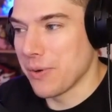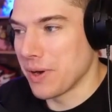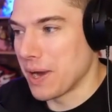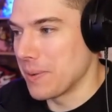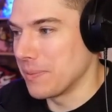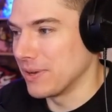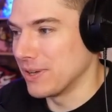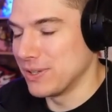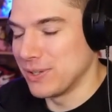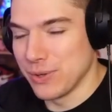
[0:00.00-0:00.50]

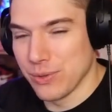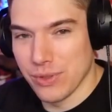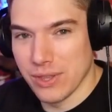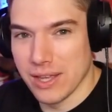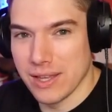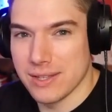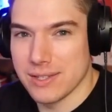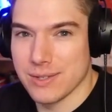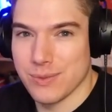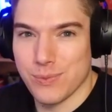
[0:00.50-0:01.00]
able to do
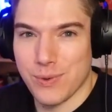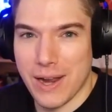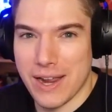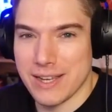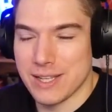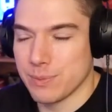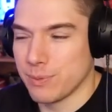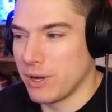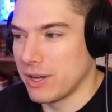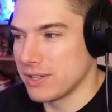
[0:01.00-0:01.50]
this. Raid
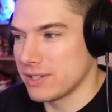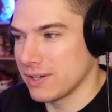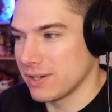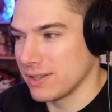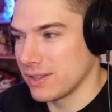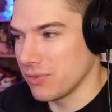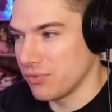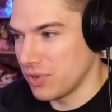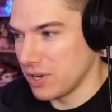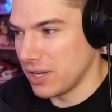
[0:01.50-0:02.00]

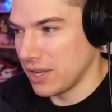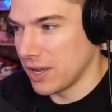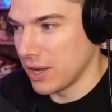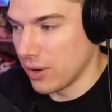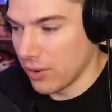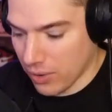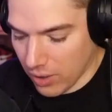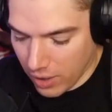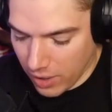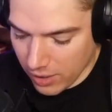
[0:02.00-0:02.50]
sponsoring the
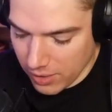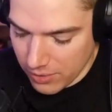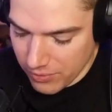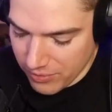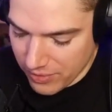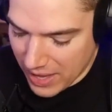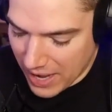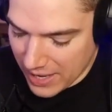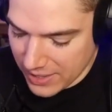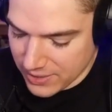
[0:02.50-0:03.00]
video, all of
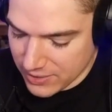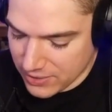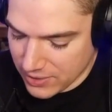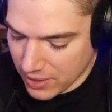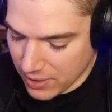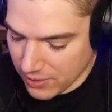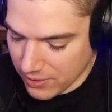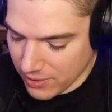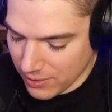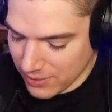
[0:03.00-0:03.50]
that.
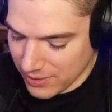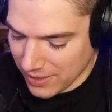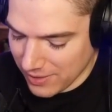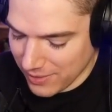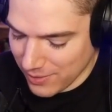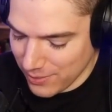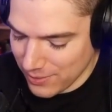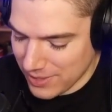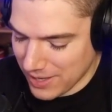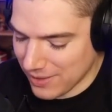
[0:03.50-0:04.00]
So go down,
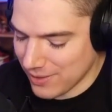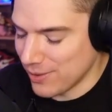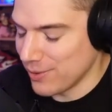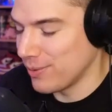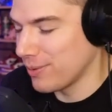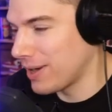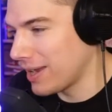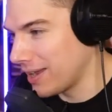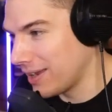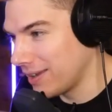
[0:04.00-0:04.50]
go
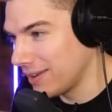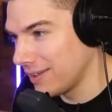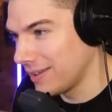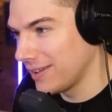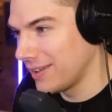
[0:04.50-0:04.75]
download Raid.